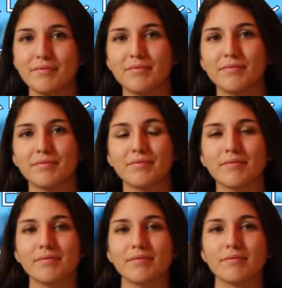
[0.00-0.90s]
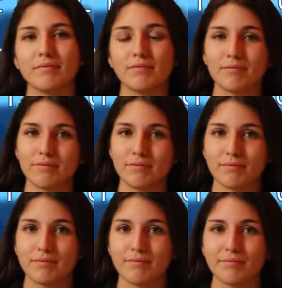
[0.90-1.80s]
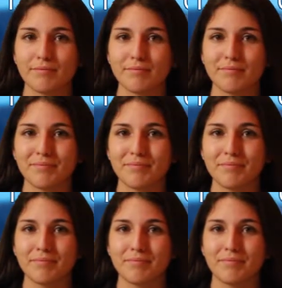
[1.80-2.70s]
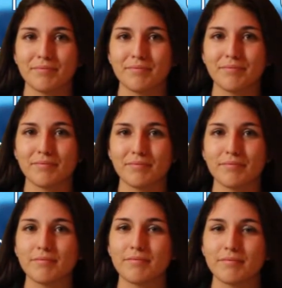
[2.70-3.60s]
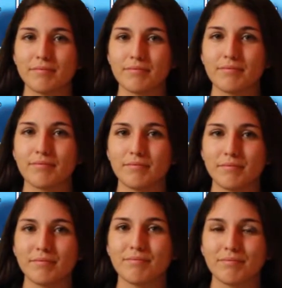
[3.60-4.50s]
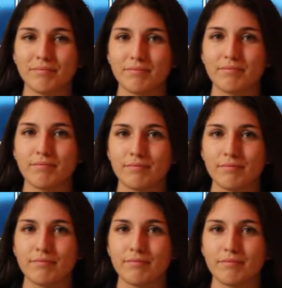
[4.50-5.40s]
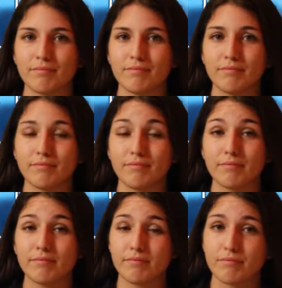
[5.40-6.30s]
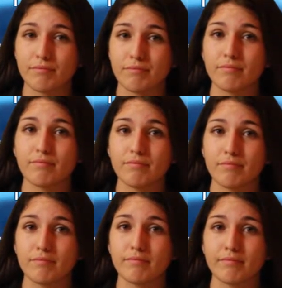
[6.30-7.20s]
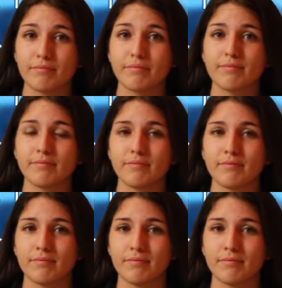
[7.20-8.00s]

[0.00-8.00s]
[no speech]